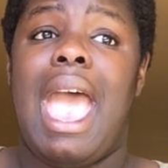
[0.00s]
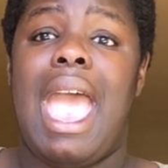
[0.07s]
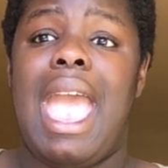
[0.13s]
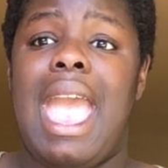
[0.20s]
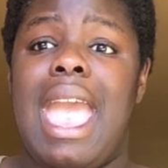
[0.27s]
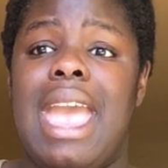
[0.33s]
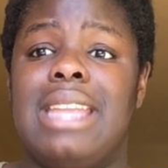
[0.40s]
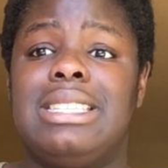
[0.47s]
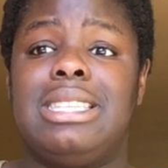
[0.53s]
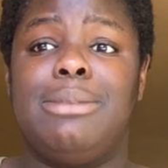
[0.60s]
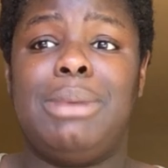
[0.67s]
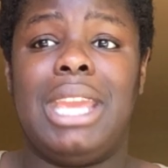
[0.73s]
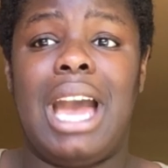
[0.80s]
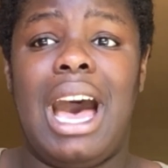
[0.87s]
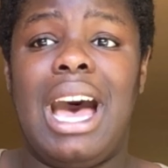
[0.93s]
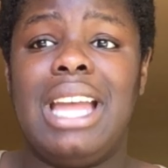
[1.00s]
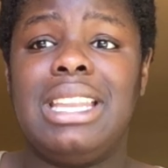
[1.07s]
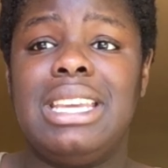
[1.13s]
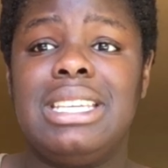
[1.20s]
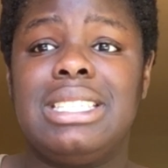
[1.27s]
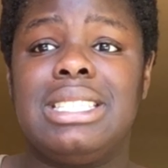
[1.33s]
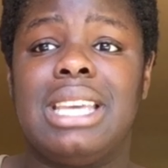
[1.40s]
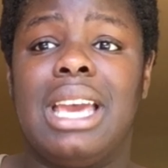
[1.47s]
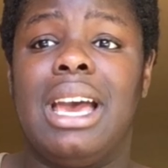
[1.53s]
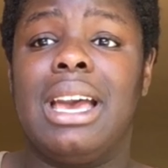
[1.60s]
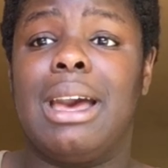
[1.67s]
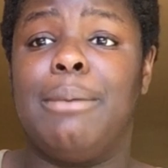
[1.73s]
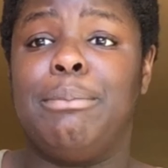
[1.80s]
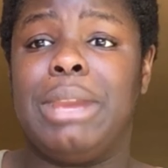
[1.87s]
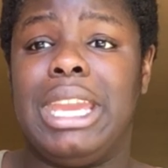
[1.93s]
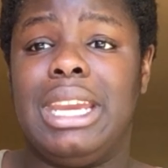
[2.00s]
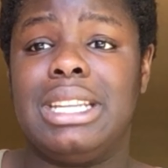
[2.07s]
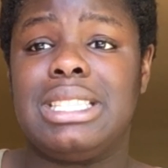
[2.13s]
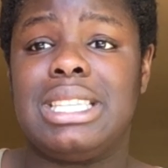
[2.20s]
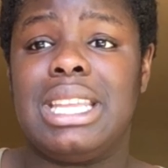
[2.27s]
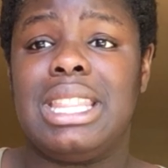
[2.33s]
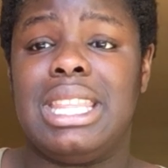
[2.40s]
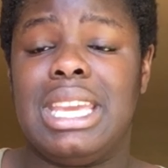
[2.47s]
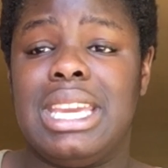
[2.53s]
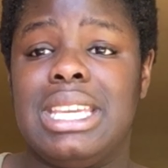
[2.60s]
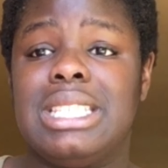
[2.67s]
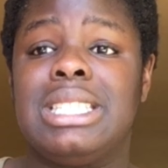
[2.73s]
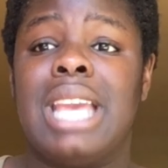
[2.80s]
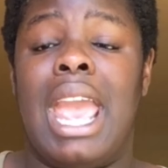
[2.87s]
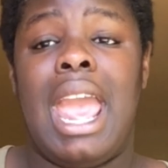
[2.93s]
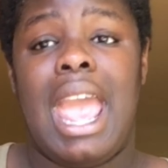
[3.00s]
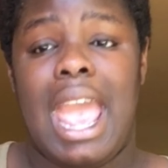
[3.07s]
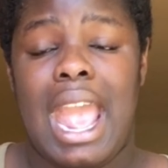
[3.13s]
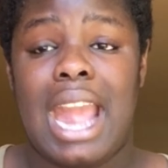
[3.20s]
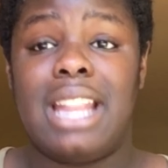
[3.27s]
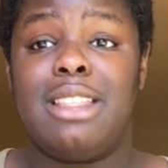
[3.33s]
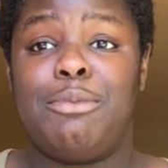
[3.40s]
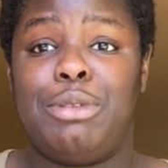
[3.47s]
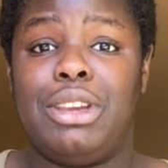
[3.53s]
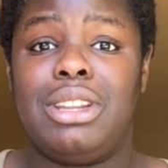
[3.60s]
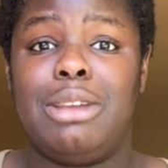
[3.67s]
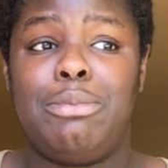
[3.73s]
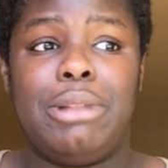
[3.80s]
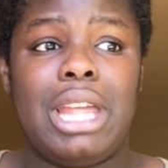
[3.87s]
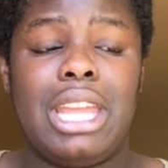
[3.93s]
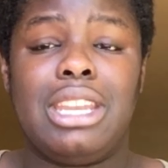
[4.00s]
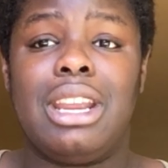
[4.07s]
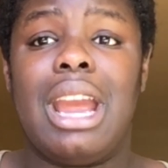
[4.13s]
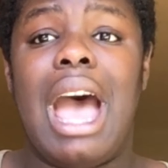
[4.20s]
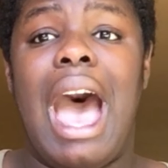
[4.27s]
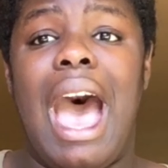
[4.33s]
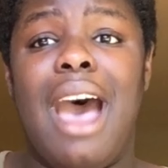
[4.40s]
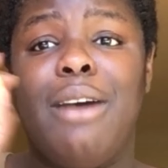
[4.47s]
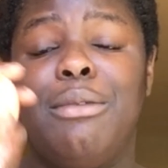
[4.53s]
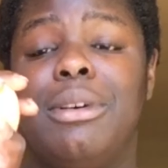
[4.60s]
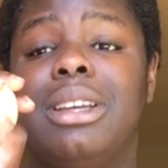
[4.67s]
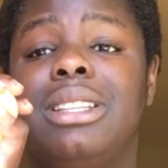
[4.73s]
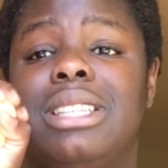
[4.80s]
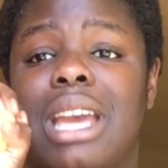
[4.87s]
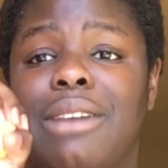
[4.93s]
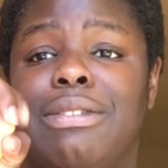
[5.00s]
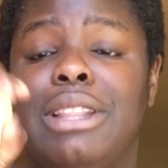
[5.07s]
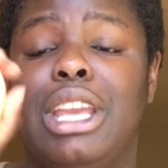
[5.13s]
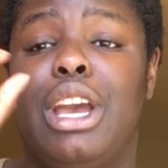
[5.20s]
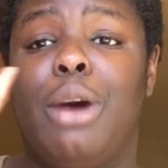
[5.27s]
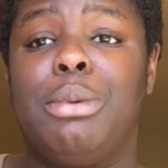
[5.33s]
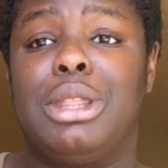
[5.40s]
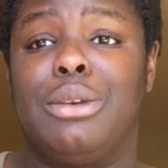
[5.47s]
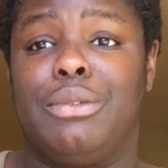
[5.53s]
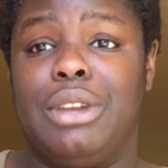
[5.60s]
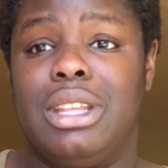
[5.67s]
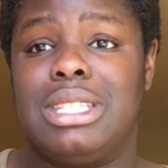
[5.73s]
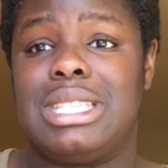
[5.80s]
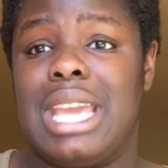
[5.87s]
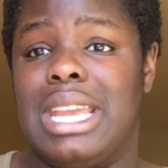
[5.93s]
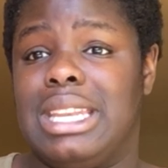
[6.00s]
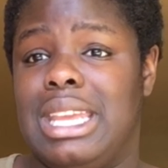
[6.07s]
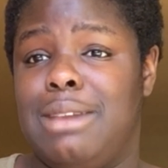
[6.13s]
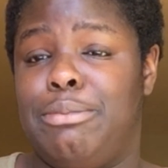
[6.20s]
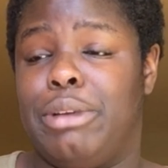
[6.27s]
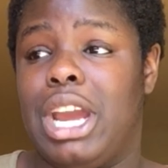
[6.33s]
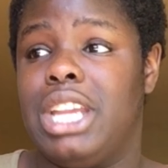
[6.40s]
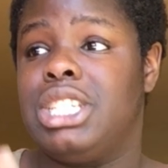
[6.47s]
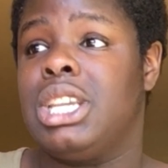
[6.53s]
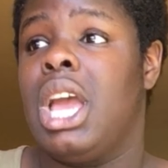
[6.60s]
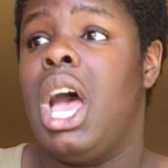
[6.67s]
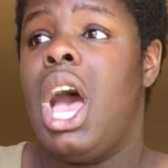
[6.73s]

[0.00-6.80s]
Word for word: And to be honest, compared to this and the Beauty Blender, I will definitely go with the Real Technique brush.